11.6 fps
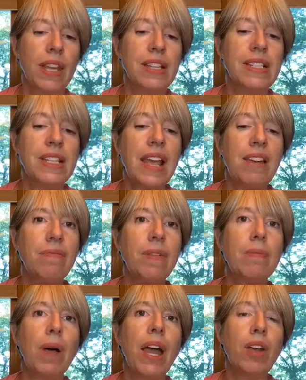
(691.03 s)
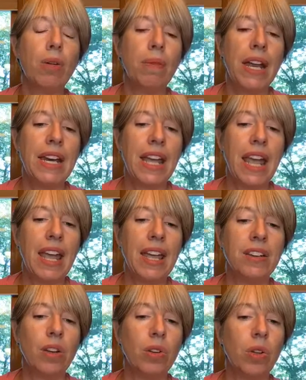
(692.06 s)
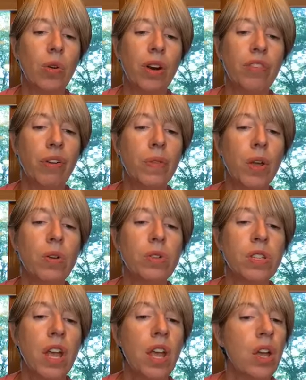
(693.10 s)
Save me by your mighty hand, O Lord, from those